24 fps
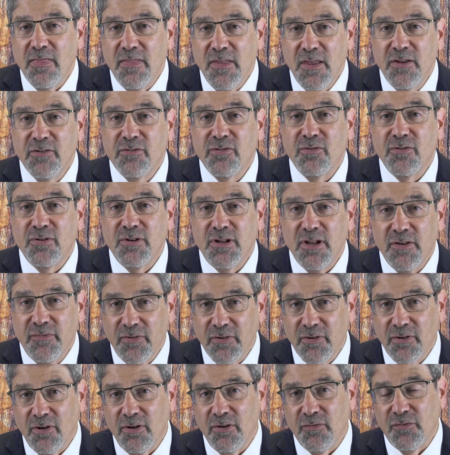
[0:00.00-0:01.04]
These are
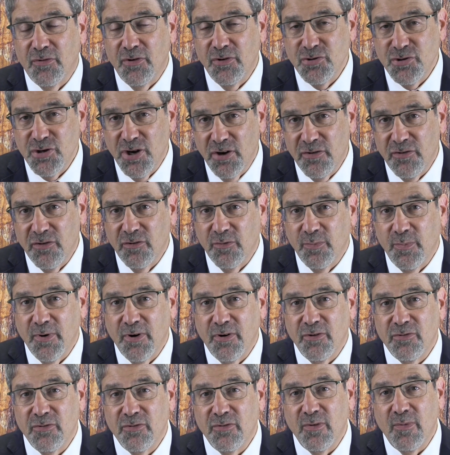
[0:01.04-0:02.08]
difficult for judges
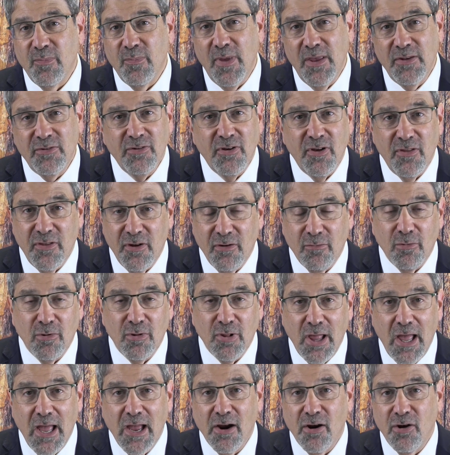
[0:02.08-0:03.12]
because basically they're
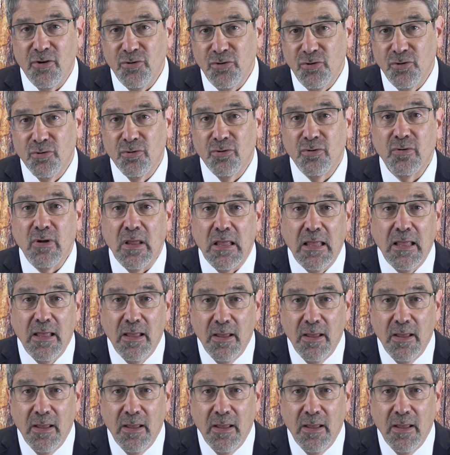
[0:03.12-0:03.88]
relying on your